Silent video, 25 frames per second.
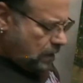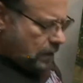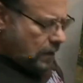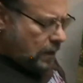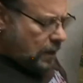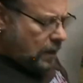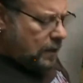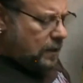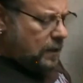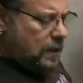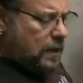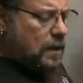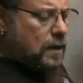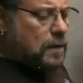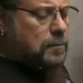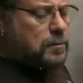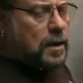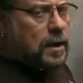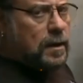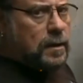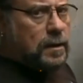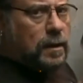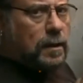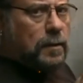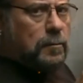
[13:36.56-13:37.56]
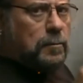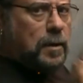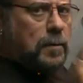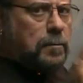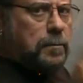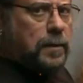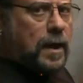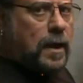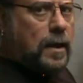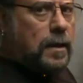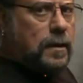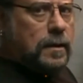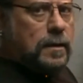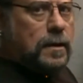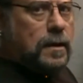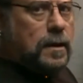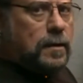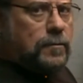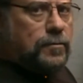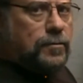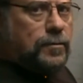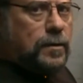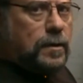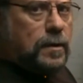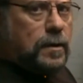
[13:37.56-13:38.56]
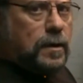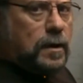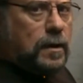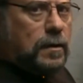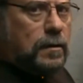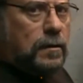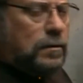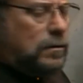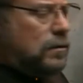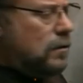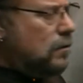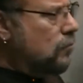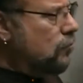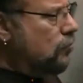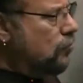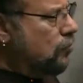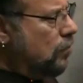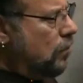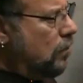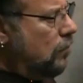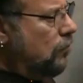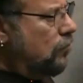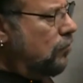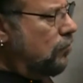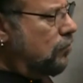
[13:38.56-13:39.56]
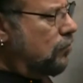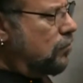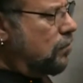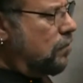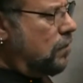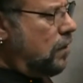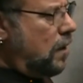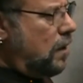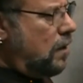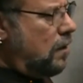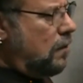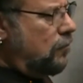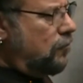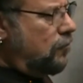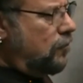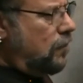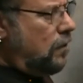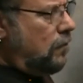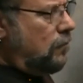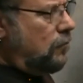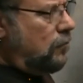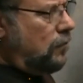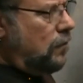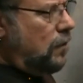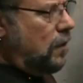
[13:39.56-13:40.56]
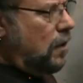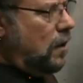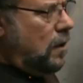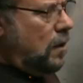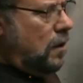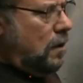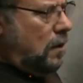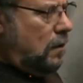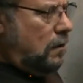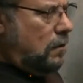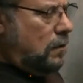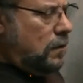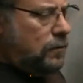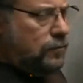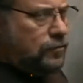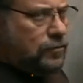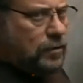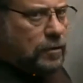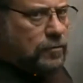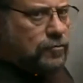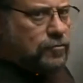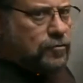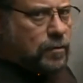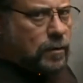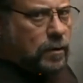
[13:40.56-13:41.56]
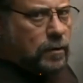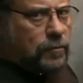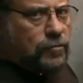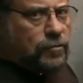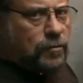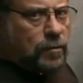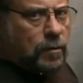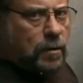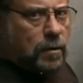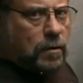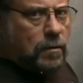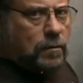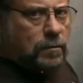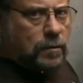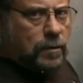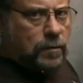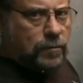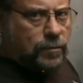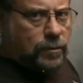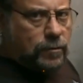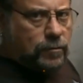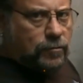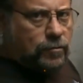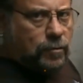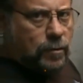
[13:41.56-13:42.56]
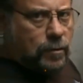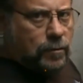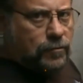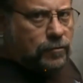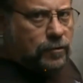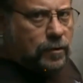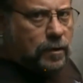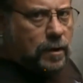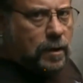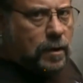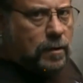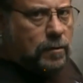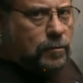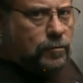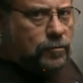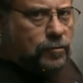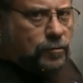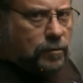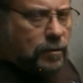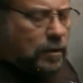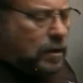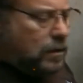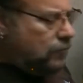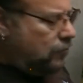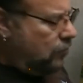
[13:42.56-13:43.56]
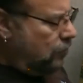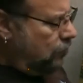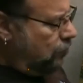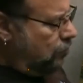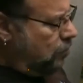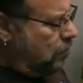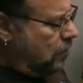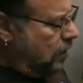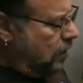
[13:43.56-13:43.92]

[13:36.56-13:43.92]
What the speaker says: and again, I'm not cleaning my palette knife today, and there's reasons for that. It's because leaves on trees are all different sorts of colors, they're not just one